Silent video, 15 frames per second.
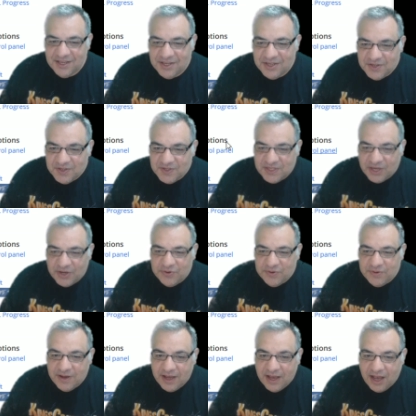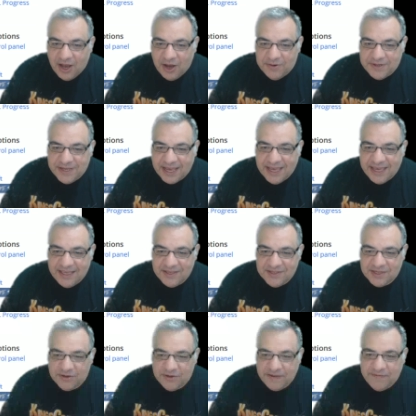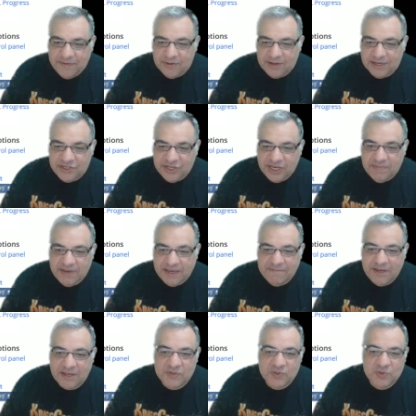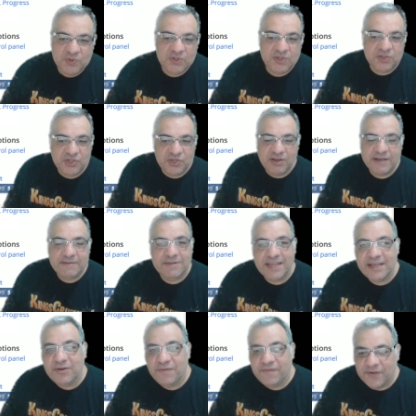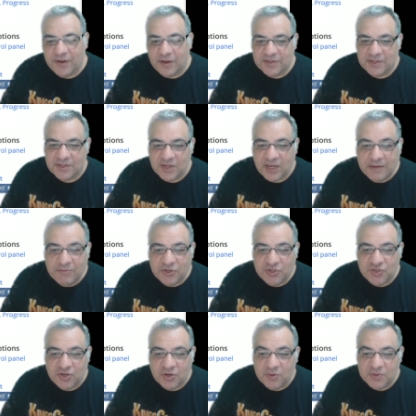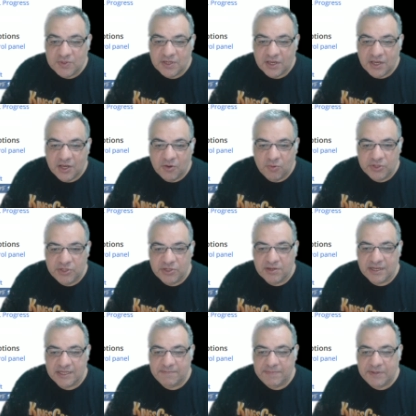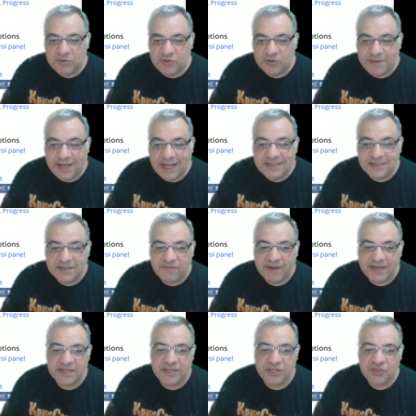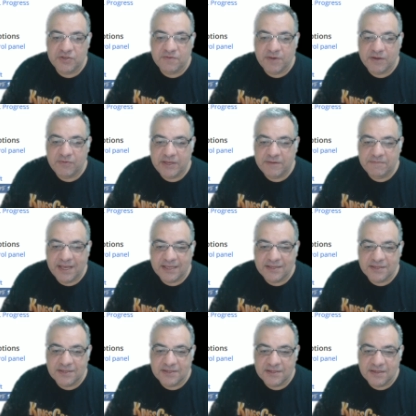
So if you like chatmate puzzles, do you like playing on faster time controls, would you like to build your pattern recognition by winning patterns?